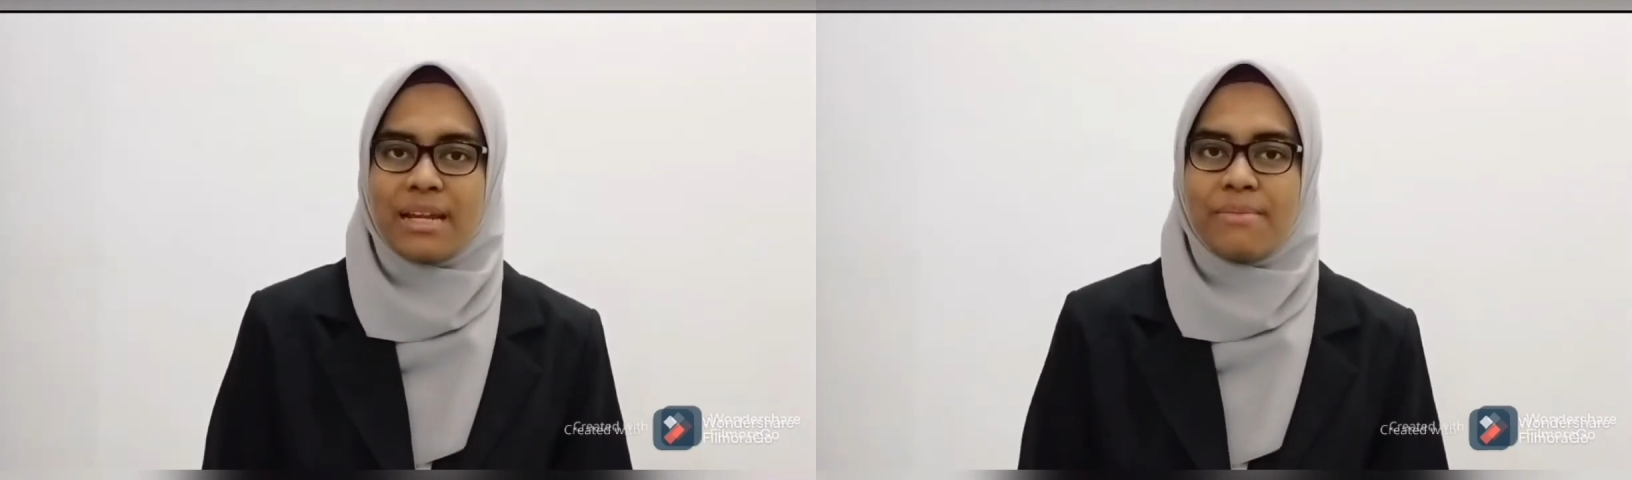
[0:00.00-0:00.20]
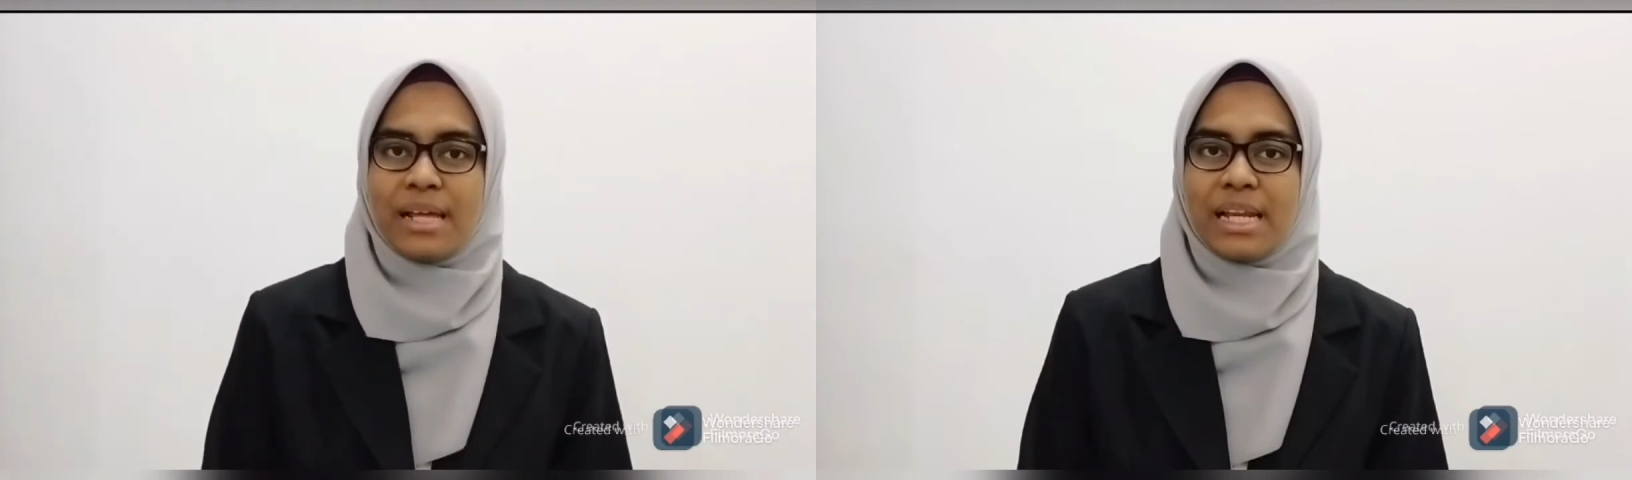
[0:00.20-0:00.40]

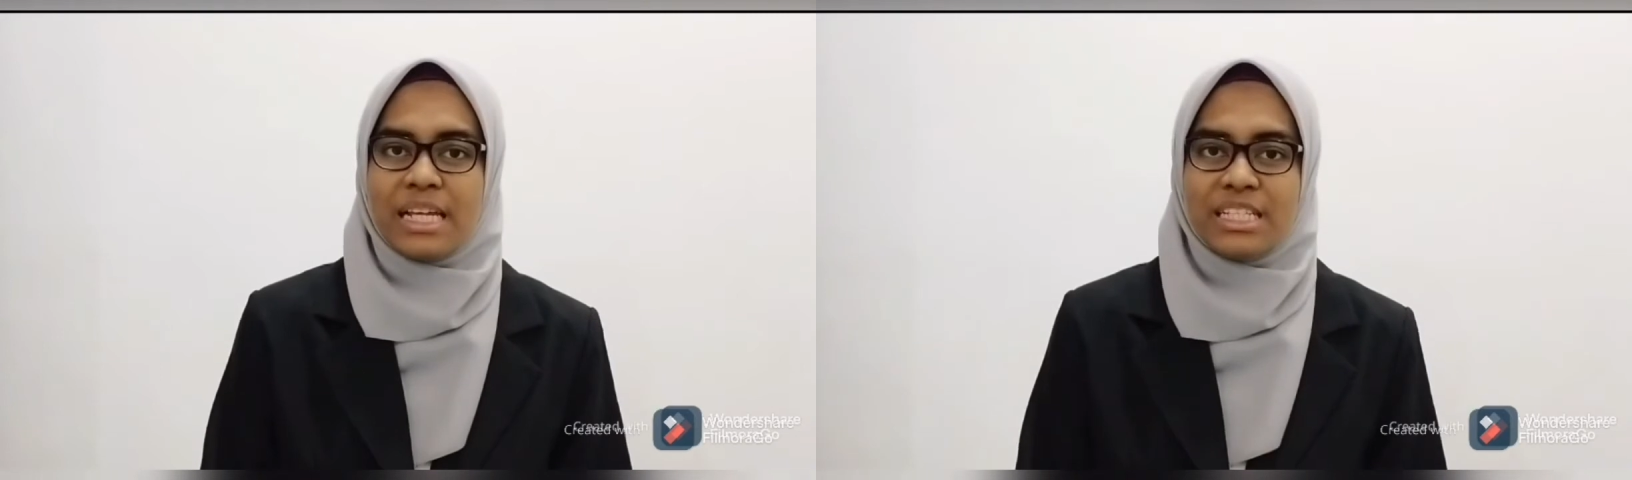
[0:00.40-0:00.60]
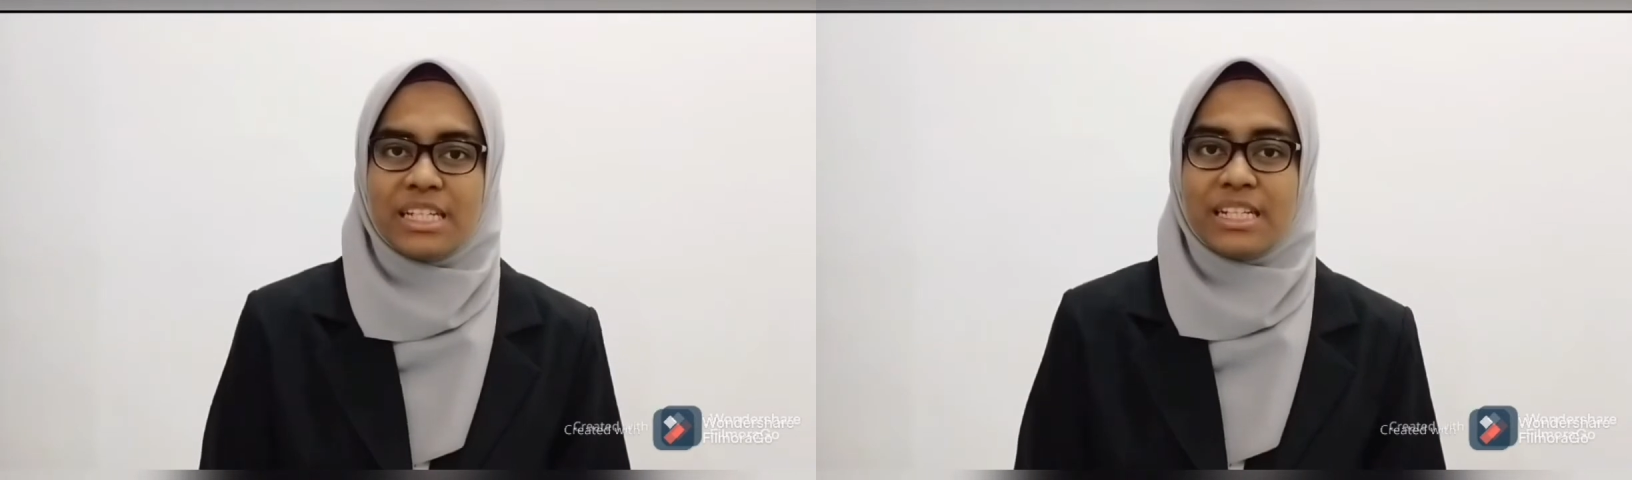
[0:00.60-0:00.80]
the
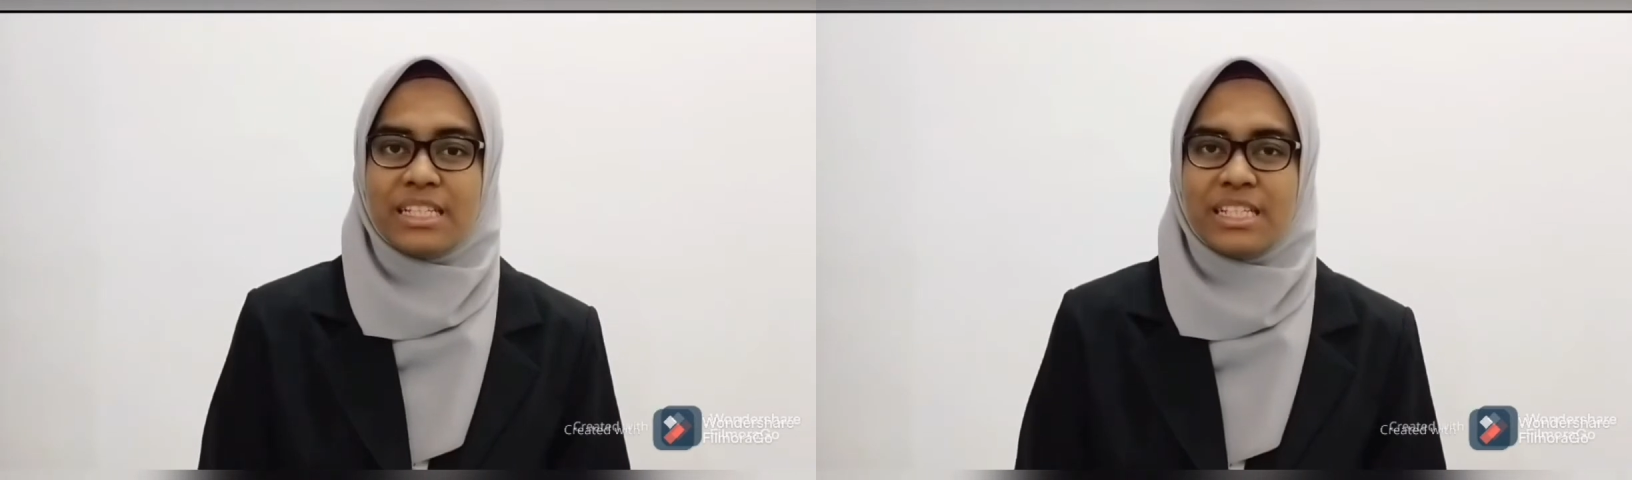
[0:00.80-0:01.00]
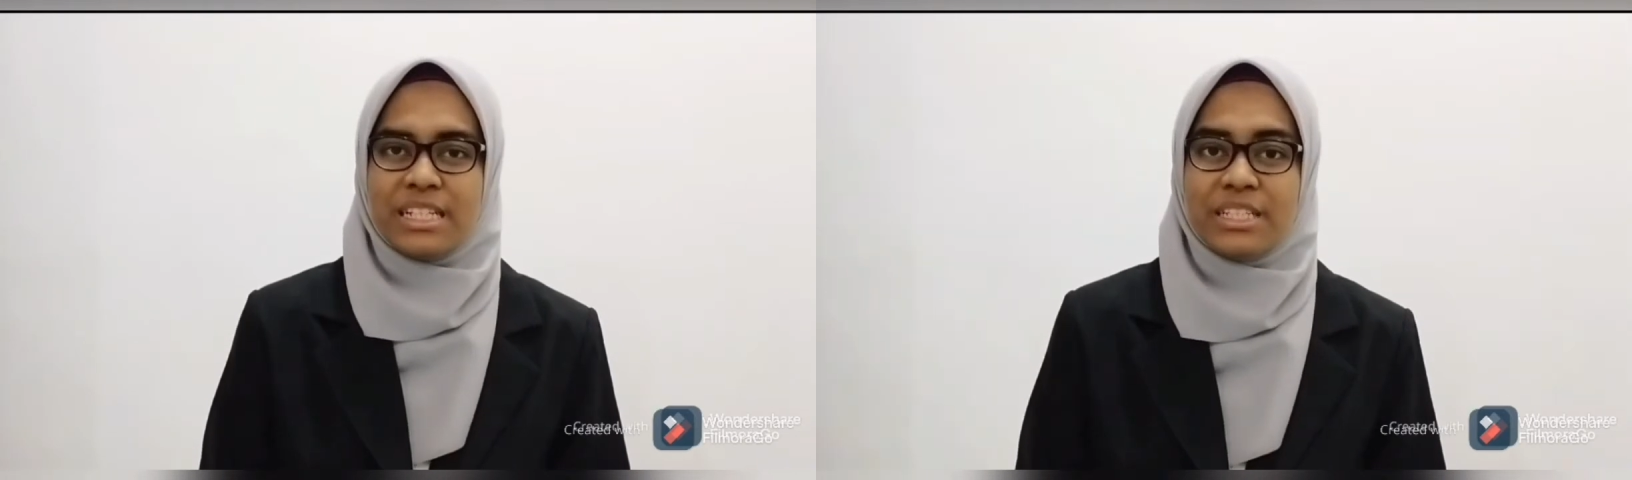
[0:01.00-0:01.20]
Malaysian
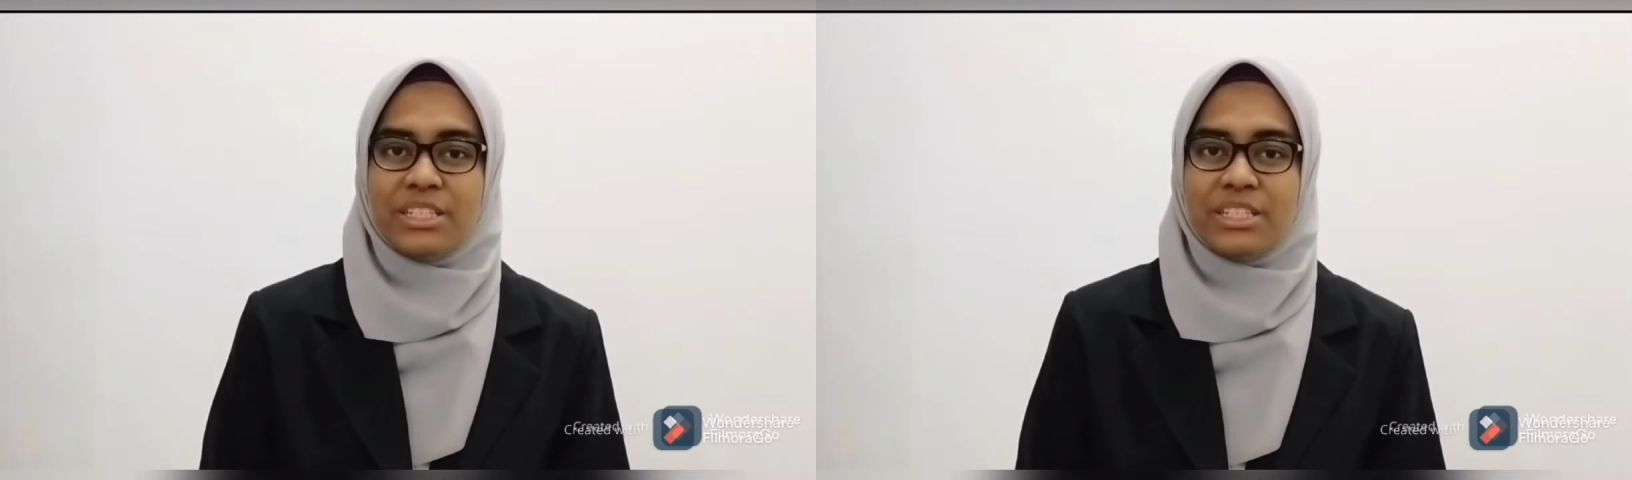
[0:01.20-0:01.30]
National